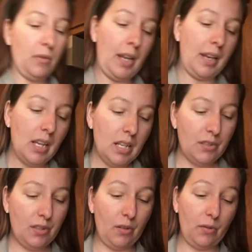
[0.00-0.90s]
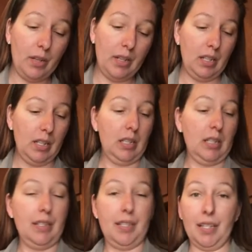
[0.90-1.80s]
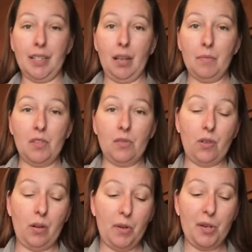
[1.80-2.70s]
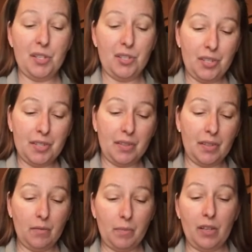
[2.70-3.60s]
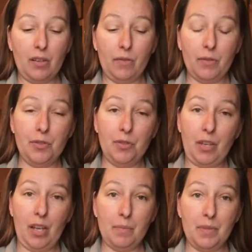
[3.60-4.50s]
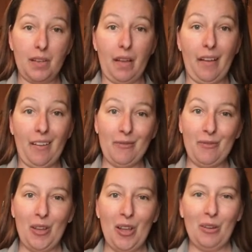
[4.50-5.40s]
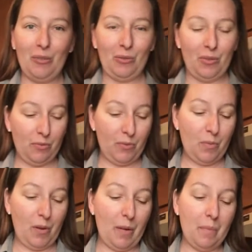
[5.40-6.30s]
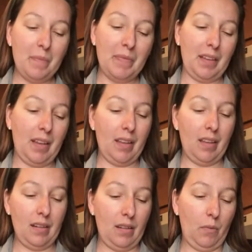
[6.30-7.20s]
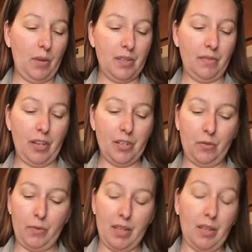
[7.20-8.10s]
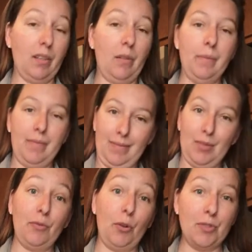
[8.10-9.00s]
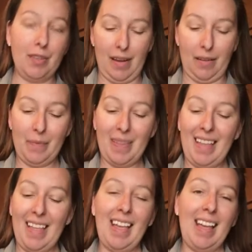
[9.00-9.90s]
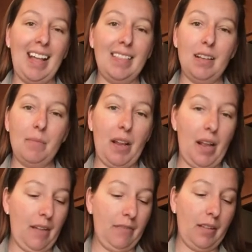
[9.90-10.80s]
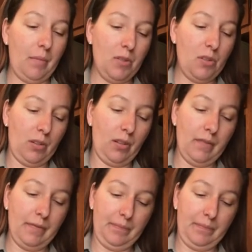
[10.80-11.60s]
Okay, so 6 cups of strawberries, just a little bit over 2 cups of the rhubarb. Again, it was fresh a week ago. It's frozen now. And then about half a cup of sugar.